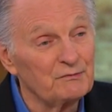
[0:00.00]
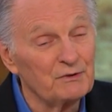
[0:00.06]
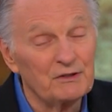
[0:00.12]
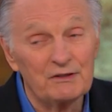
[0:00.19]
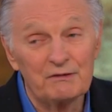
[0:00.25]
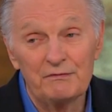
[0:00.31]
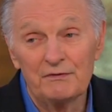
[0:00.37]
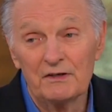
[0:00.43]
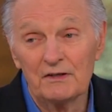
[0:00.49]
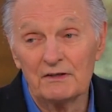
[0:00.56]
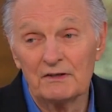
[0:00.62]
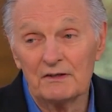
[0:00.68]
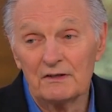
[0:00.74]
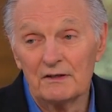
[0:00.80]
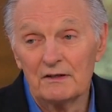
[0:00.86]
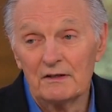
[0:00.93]
instead of
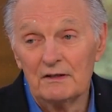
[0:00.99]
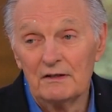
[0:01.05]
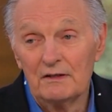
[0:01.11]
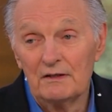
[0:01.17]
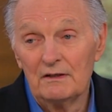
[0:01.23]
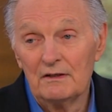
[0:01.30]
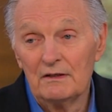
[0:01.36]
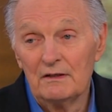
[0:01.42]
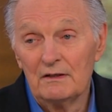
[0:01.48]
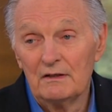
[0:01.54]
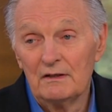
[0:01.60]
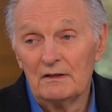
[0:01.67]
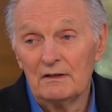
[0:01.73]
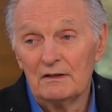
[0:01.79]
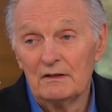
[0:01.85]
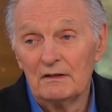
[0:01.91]
Weiss. All of
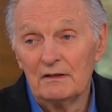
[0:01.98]
this was